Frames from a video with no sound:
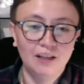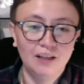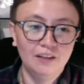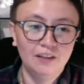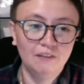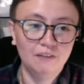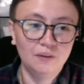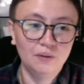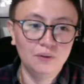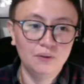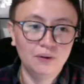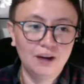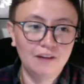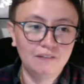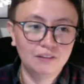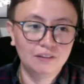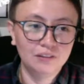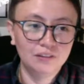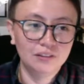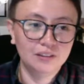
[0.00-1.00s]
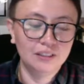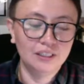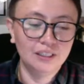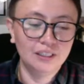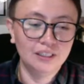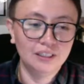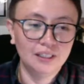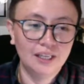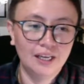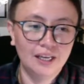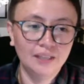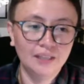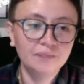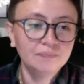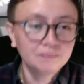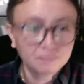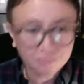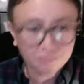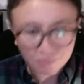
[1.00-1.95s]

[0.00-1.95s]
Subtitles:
If you have a routine, then